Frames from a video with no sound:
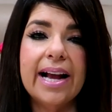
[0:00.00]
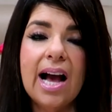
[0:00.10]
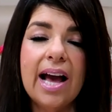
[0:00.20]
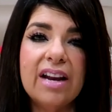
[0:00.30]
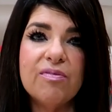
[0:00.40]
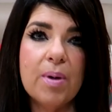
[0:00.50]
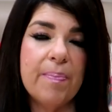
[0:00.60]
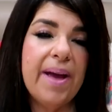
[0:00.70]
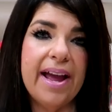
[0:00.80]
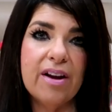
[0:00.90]
kind of
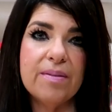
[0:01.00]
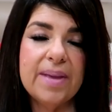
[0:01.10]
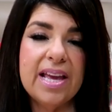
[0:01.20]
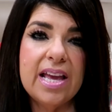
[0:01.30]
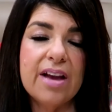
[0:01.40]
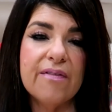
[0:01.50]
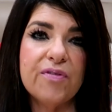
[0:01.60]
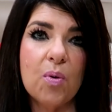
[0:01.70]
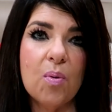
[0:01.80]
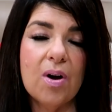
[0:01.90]
prepared me
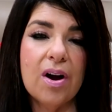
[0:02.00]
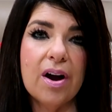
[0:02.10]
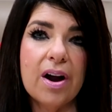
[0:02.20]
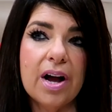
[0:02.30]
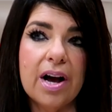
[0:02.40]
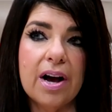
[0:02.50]
for